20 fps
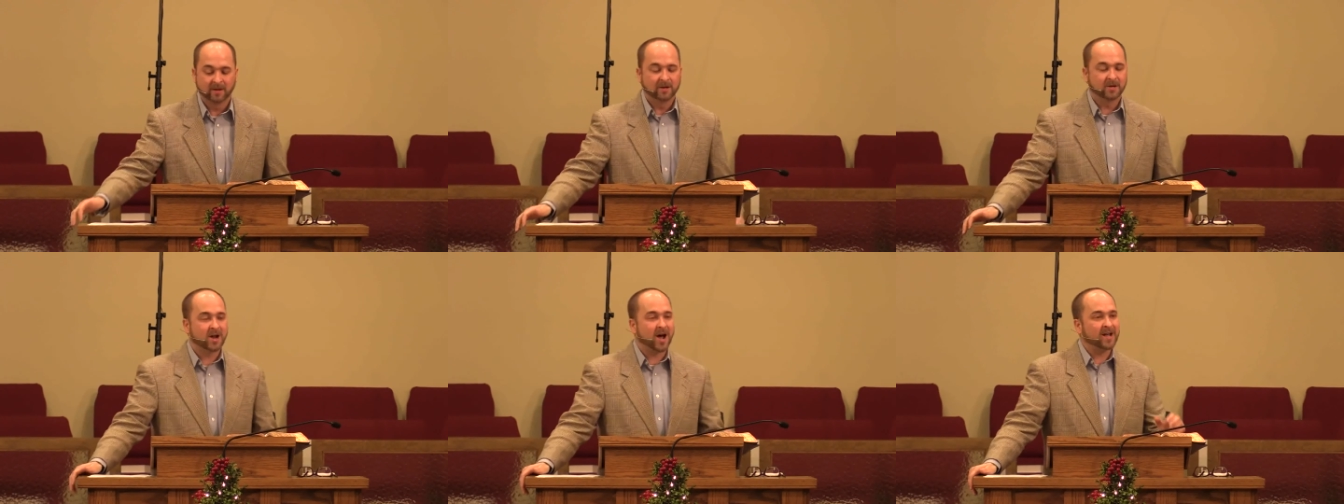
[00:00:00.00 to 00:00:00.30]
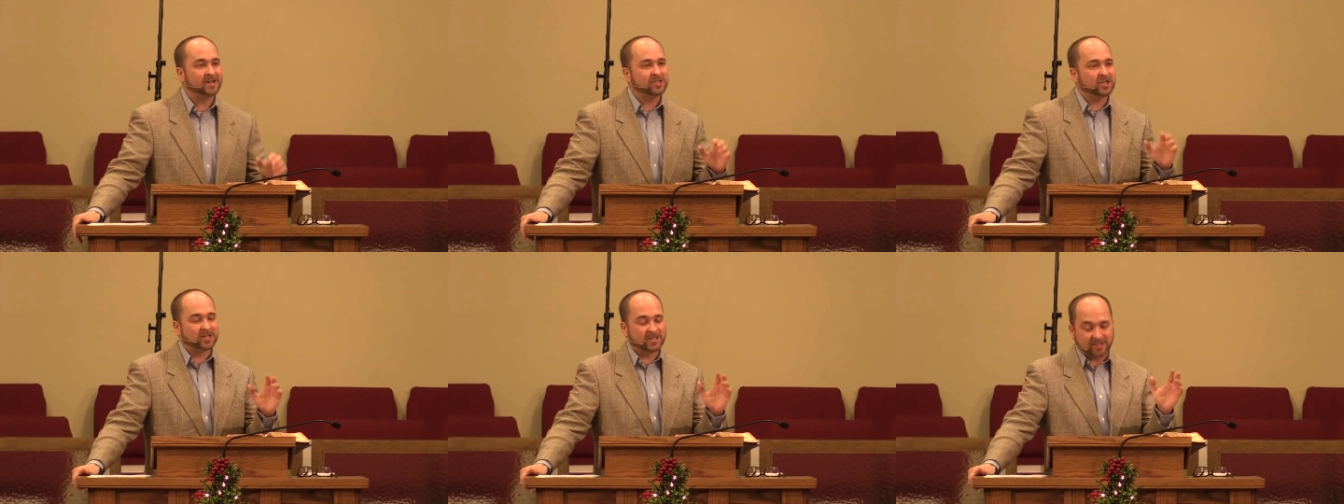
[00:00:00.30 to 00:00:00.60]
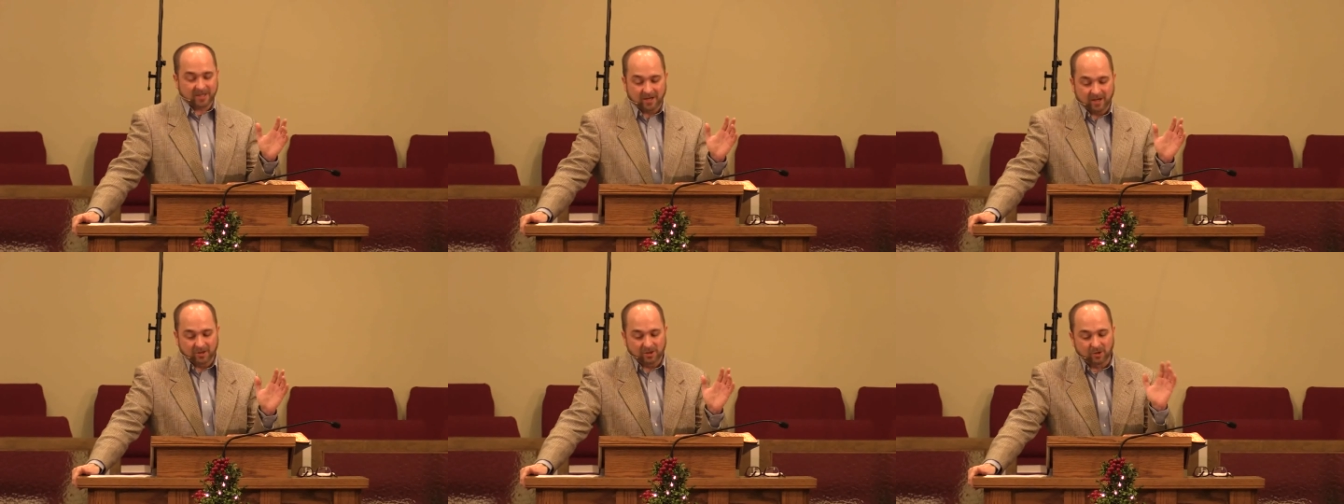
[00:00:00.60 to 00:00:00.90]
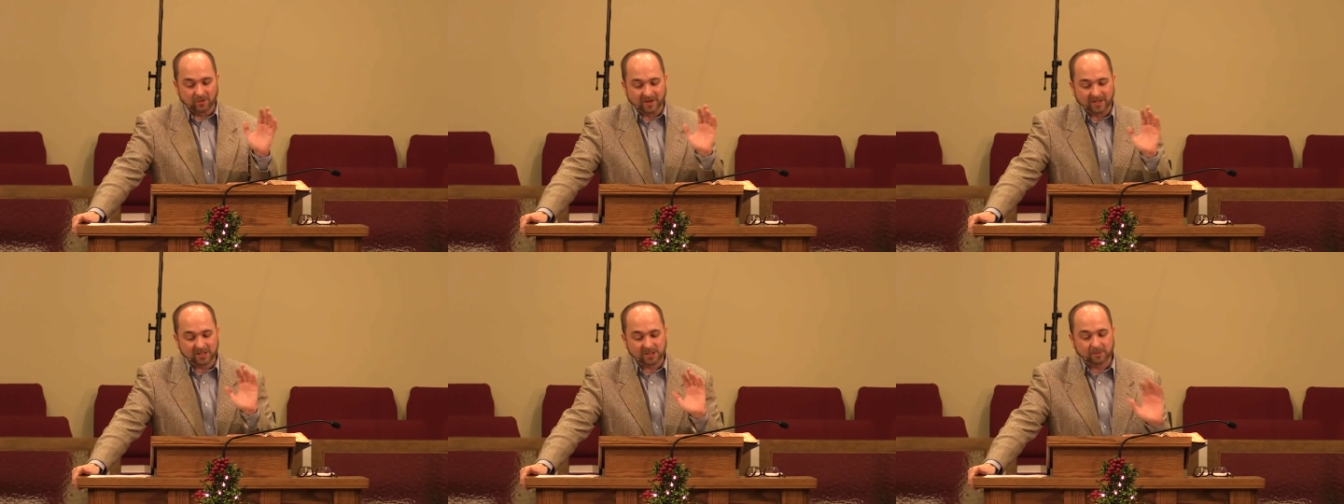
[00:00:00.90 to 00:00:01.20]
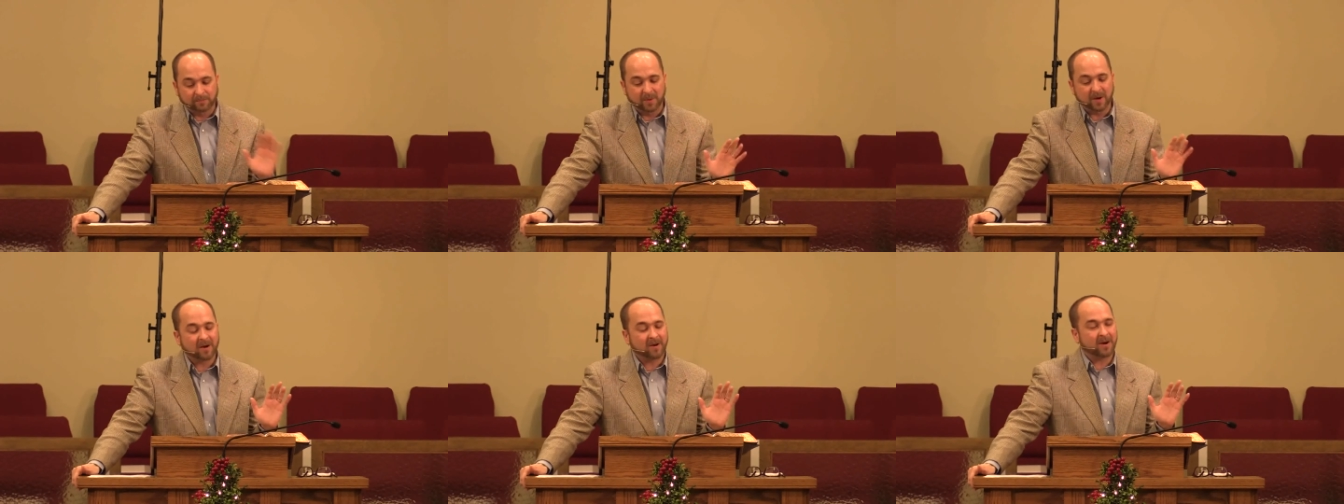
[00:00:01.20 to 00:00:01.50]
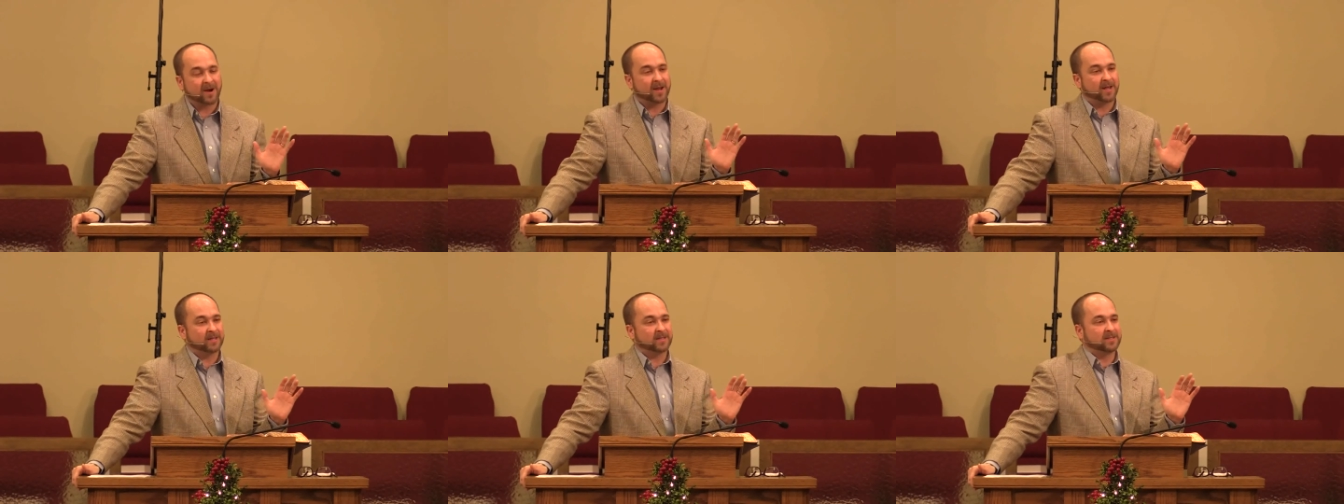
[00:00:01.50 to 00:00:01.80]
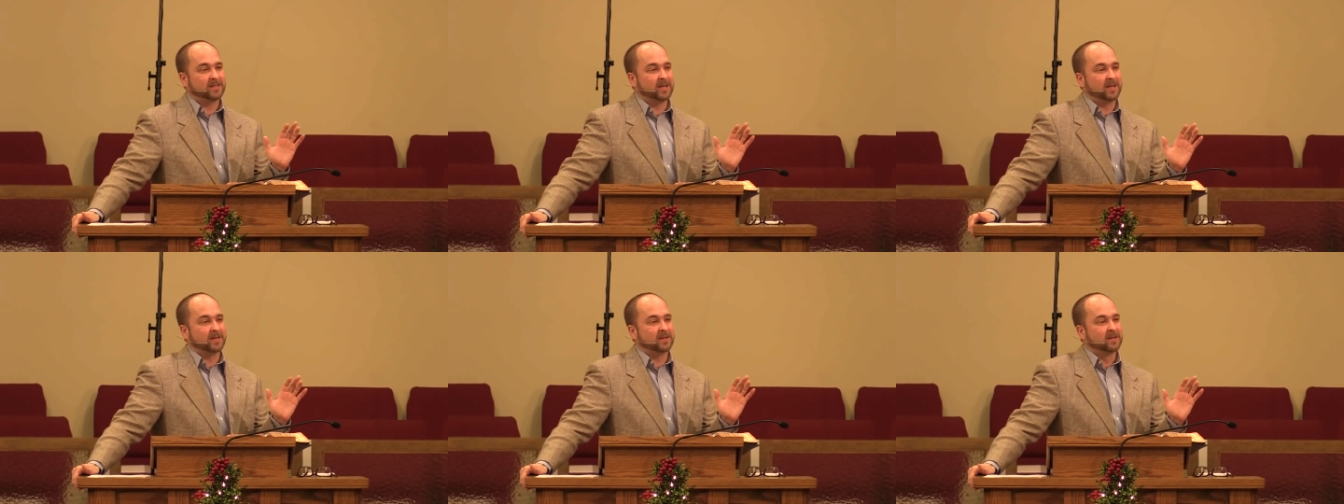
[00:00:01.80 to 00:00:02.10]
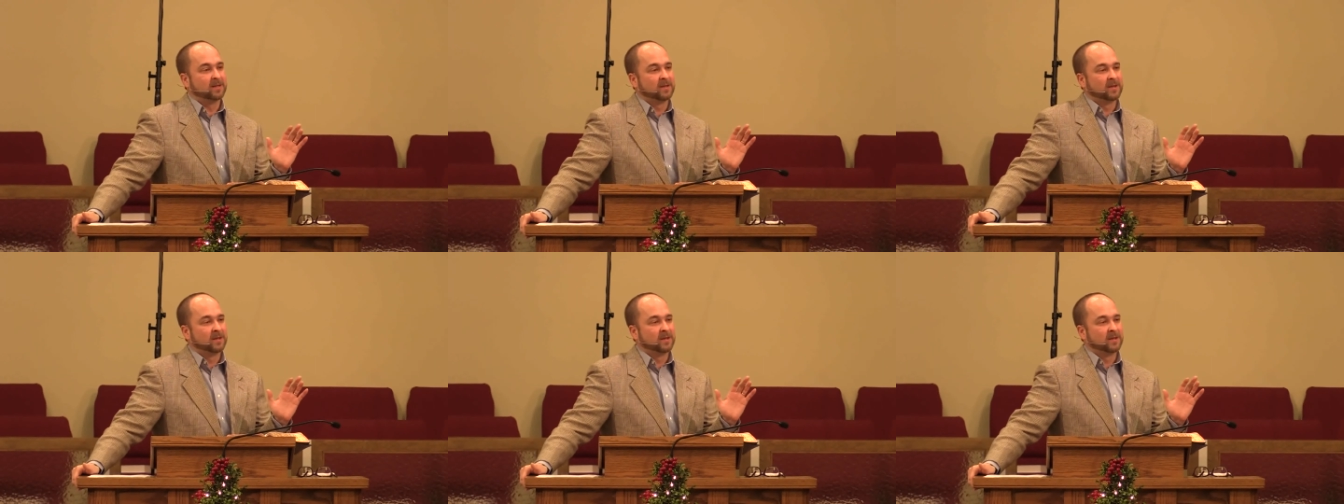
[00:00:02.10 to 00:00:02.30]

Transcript: not just to experience it.